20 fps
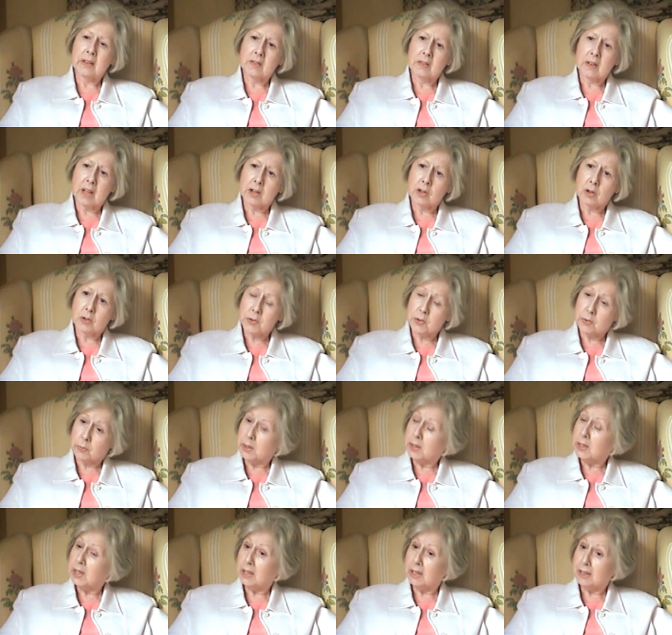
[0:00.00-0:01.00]
Yes, and also
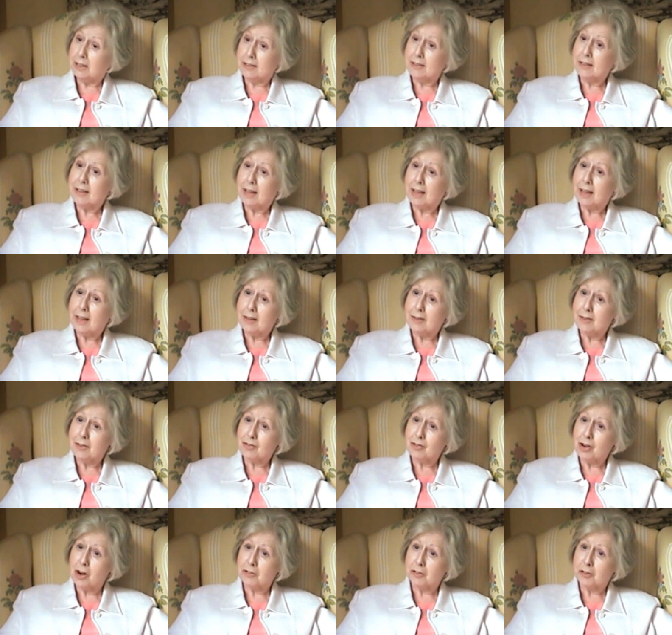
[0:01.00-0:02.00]
we need
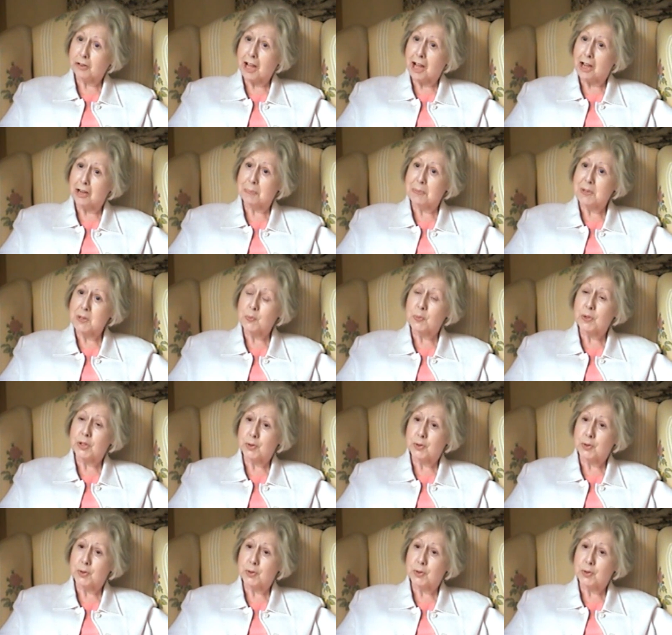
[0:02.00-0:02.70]
stronger economies.